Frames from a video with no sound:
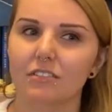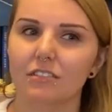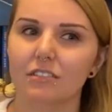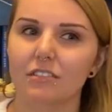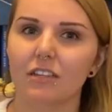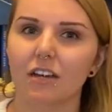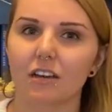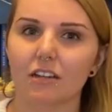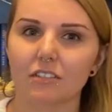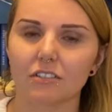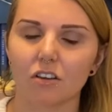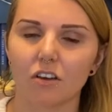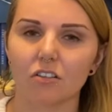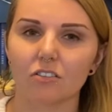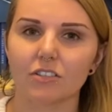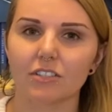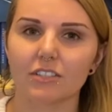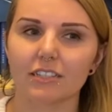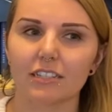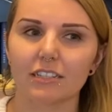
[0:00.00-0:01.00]
young
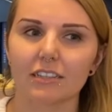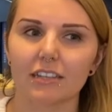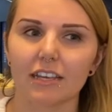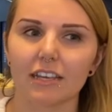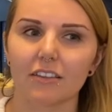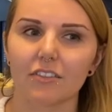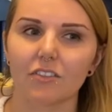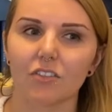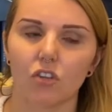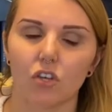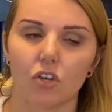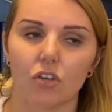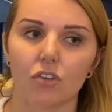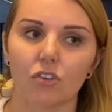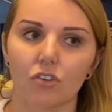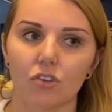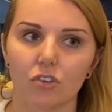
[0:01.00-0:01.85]
adults in like the